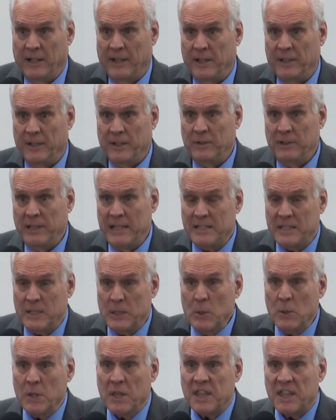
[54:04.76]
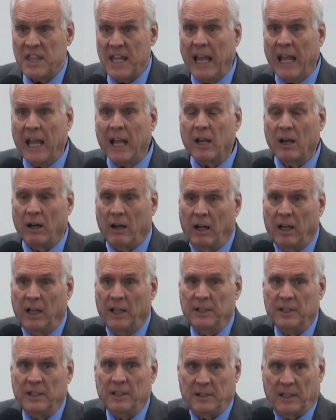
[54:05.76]
You need to think on
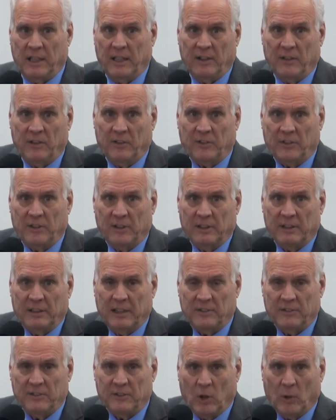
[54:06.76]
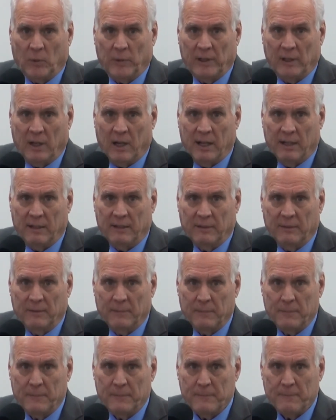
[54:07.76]
the things that's going on.
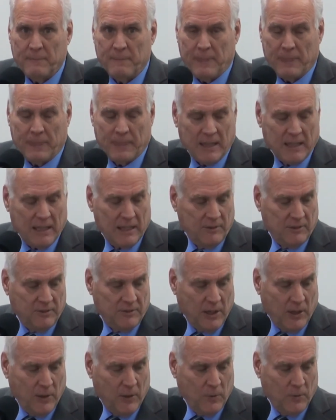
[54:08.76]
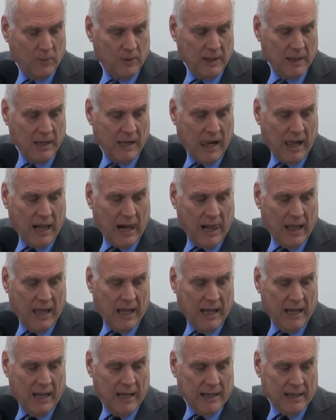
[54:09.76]
And so
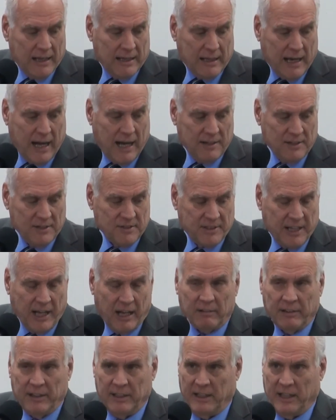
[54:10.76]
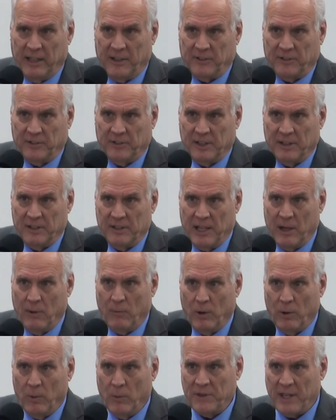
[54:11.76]
God is telling us that
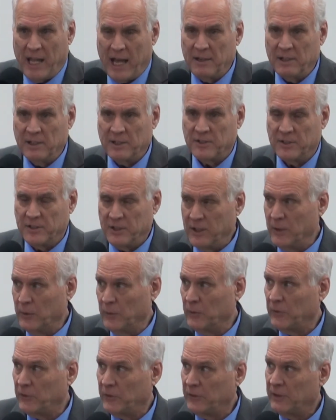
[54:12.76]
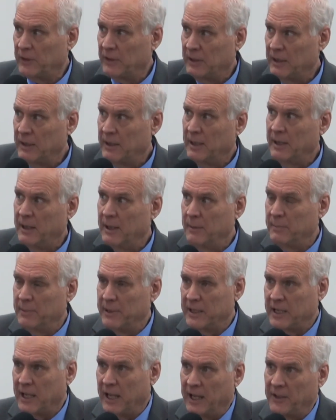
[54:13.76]
we're without excuse
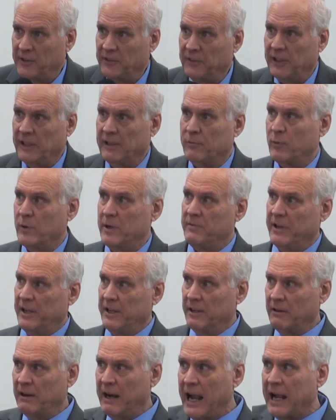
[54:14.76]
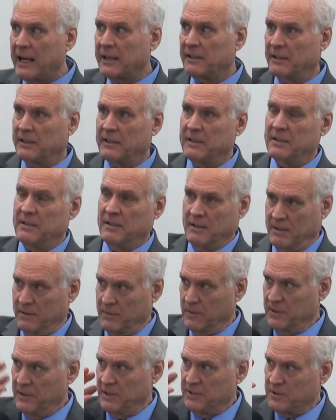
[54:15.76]
because if we've interacted
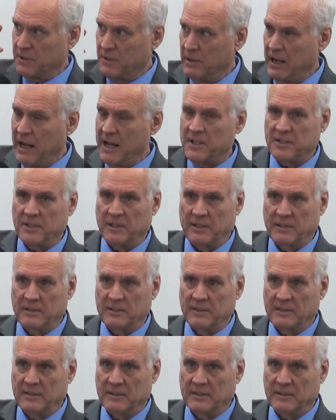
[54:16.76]
with His creation,